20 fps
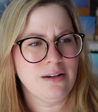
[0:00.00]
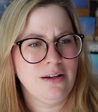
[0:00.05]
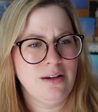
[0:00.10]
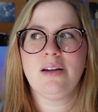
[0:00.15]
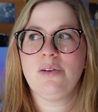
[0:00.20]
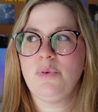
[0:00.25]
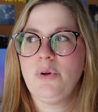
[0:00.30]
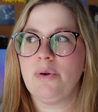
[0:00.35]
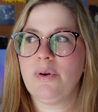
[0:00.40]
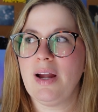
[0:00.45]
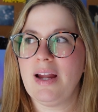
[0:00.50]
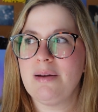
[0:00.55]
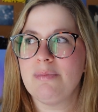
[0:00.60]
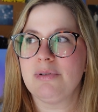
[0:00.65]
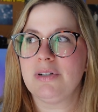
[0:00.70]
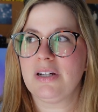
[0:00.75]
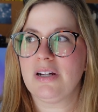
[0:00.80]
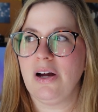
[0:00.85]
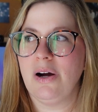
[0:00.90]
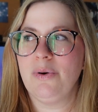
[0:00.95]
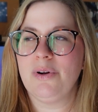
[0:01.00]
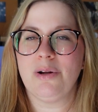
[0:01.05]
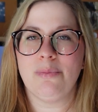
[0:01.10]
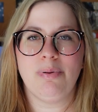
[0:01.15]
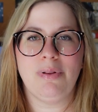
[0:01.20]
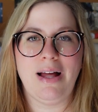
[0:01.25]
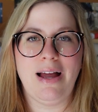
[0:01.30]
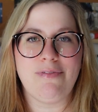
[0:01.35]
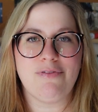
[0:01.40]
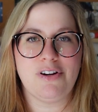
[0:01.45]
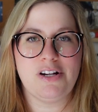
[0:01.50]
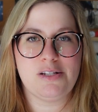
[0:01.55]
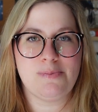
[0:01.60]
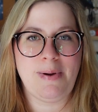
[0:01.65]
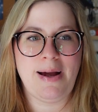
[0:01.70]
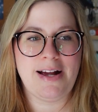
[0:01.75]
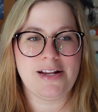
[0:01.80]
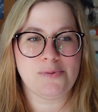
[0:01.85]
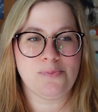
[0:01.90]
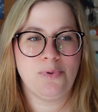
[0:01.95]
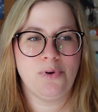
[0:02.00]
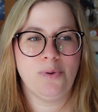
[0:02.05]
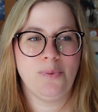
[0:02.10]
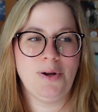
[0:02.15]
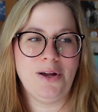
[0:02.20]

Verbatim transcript: Like, we were able to go and apply for his passport.